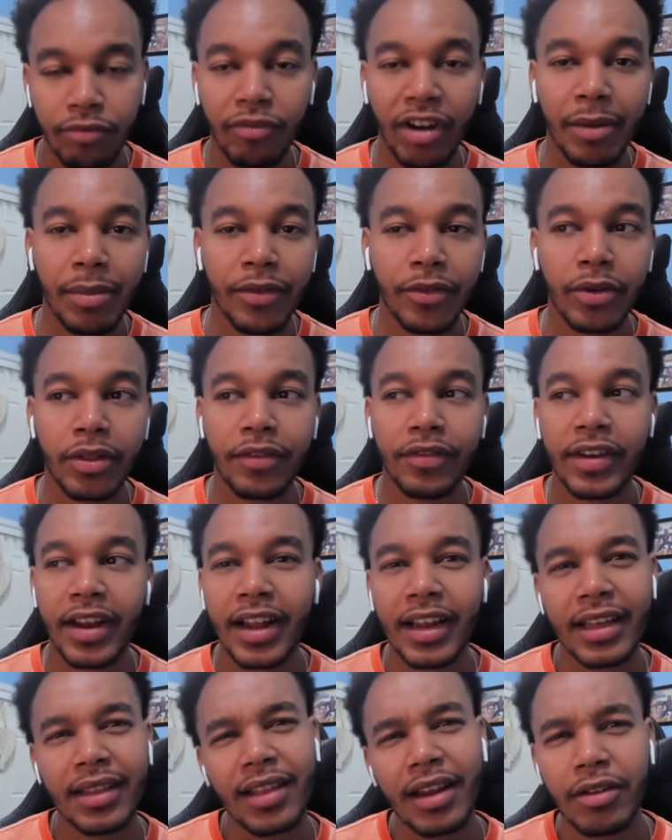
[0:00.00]
right before the
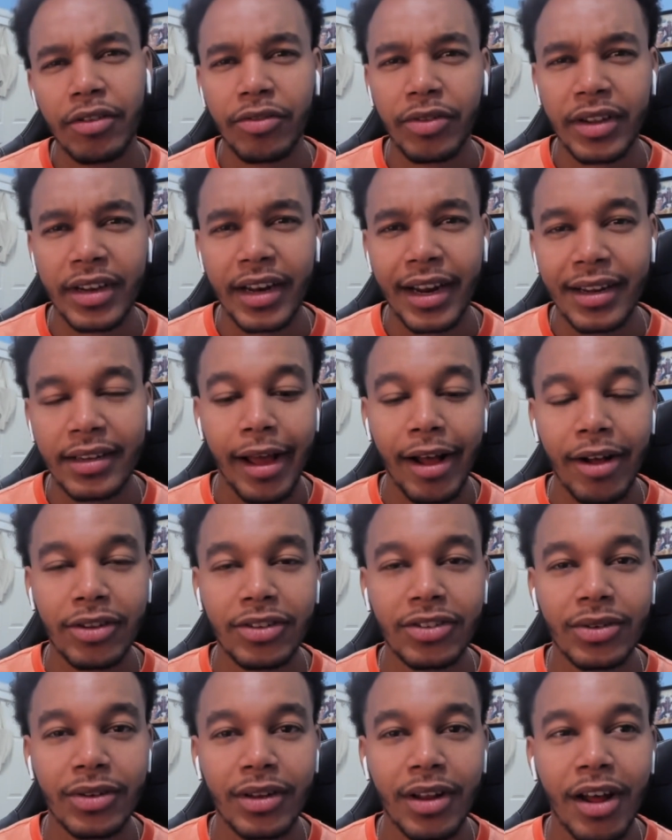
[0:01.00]
finale. I thought it was really nice. I
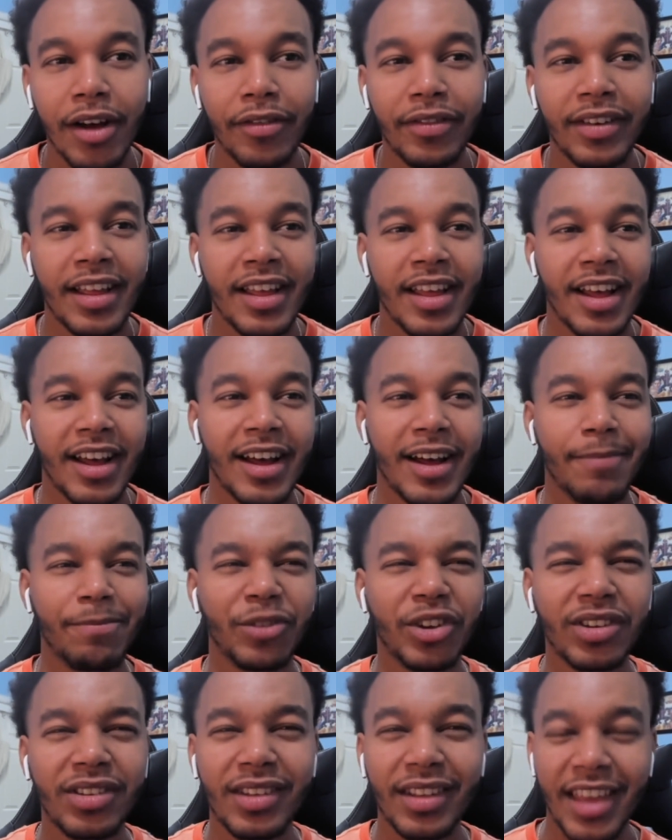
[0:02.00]
also loved
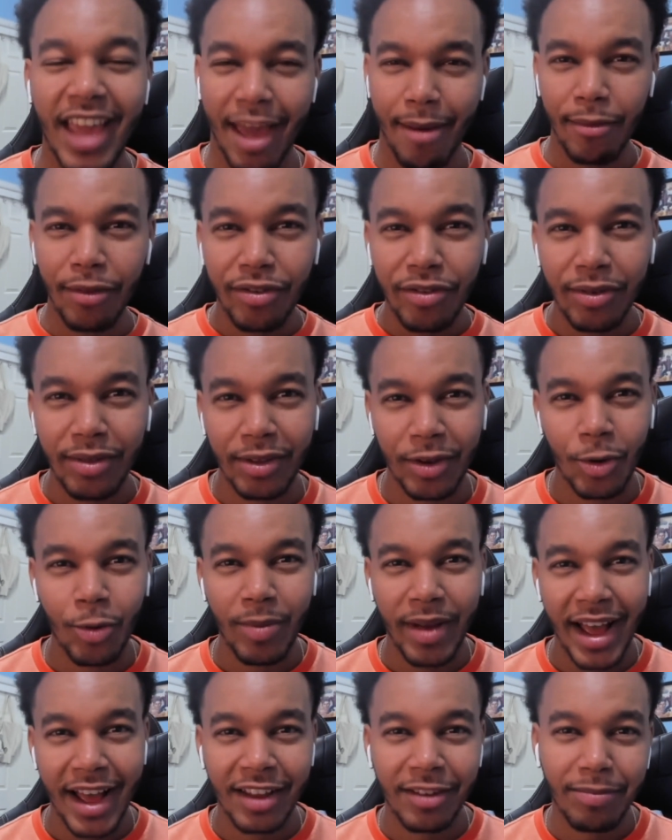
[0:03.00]
just the chemistry the group
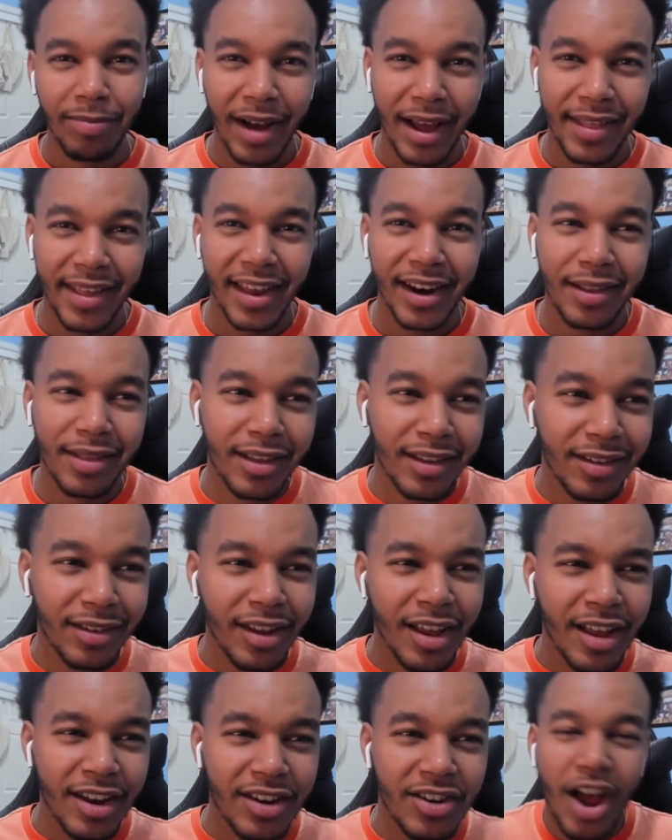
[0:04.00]
has by the end of this,
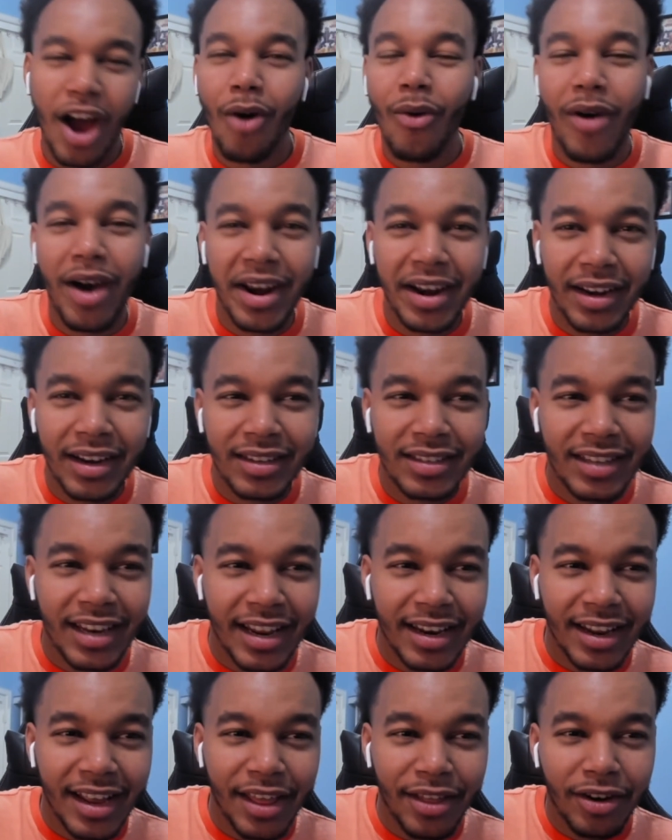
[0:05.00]
not wanting to
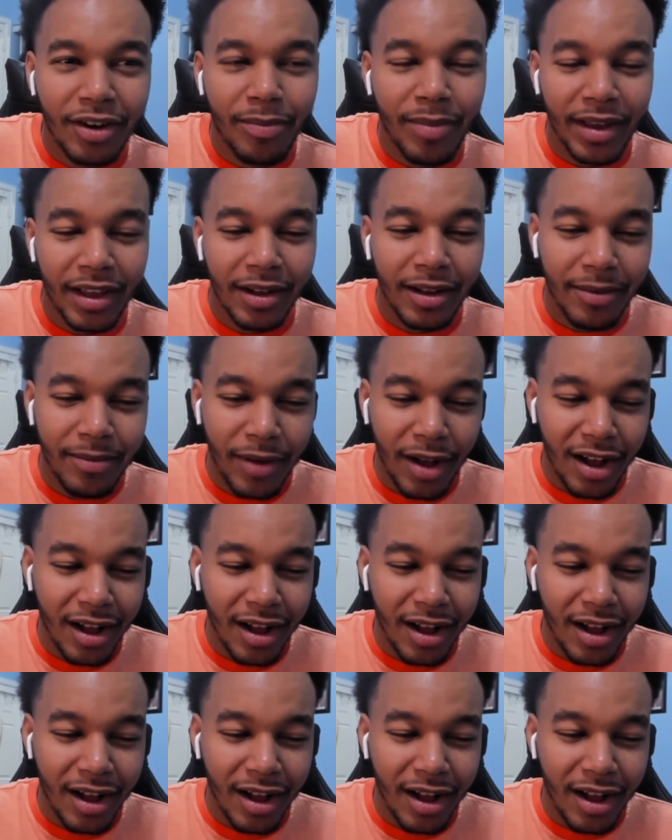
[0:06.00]
stay together to pick up